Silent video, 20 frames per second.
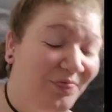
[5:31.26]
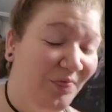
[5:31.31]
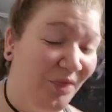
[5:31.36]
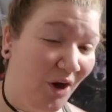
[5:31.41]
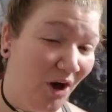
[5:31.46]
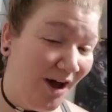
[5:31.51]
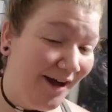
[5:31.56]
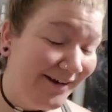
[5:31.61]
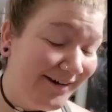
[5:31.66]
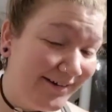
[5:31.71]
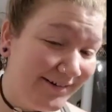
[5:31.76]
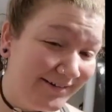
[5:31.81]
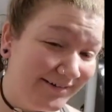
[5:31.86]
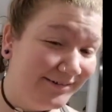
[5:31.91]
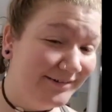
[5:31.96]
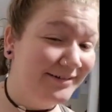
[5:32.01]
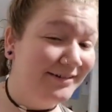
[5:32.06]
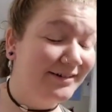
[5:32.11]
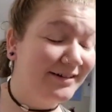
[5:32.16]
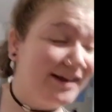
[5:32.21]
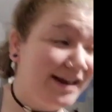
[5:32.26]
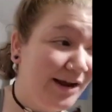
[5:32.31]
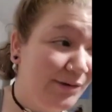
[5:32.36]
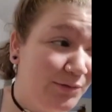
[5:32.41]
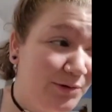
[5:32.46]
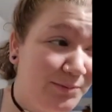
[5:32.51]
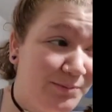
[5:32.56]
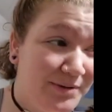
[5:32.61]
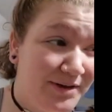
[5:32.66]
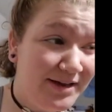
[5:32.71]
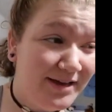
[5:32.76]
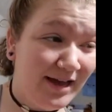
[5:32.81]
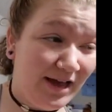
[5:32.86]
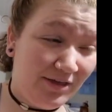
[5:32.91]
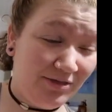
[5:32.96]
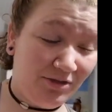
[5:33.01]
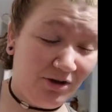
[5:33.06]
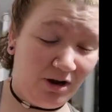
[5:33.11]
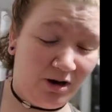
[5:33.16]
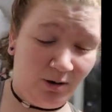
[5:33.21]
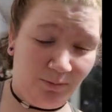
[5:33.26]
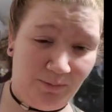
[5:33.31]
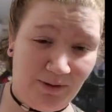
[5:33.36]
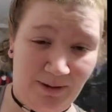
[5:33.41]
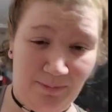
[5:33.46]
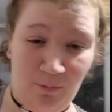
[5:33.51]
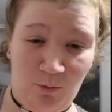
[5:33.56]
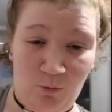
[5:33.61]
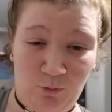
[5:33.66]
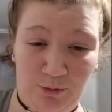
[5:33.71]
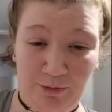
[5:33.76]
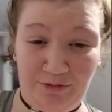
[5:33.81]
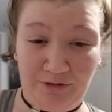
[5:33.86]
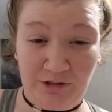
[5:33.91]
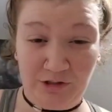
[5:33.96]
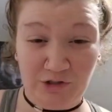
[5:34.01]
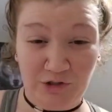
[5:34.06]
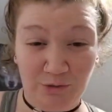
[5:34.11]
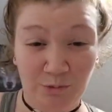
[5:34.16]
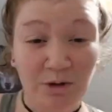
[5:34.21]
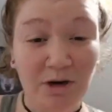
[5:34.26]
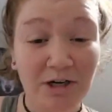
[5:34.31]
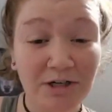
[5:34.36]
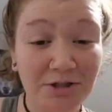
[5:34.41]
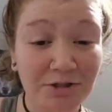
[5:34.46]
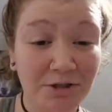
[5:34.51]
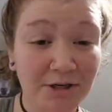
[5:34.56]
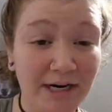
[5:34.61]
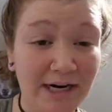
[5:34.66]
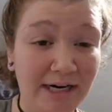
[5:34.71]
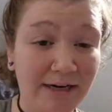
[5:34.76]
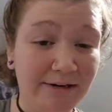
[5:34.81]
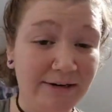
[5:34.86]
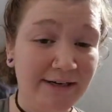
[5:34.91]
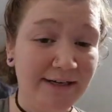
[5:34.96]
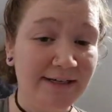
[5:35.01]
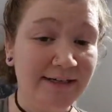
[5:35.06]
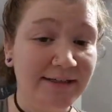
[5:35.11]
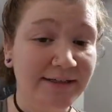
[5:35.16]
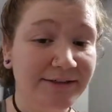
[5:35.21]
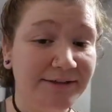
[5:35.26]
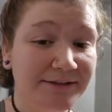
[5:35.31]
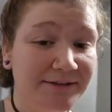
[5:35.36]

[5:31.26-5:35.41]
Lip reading: thought it would be. I thought it'd be more in the 200 area.